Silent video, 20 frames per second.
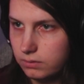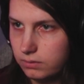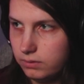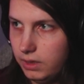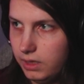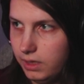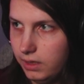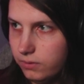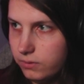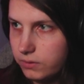
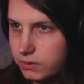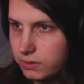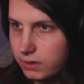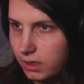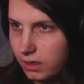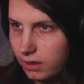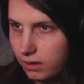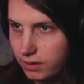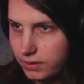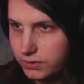Okay, those are
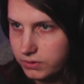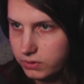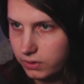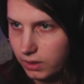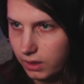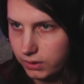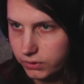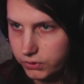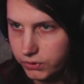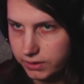our
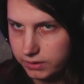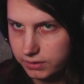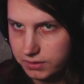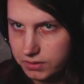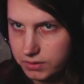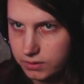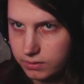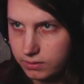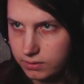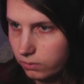
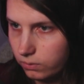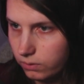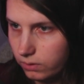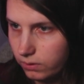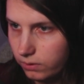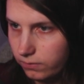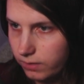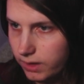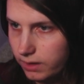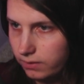instructions. We're
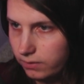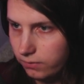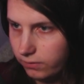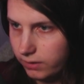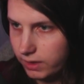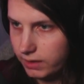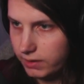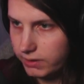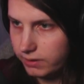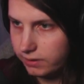gonna read the
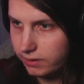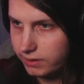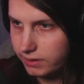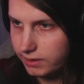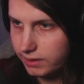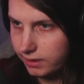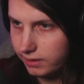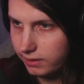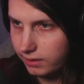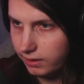rest of the
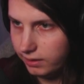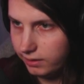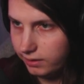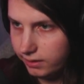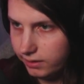data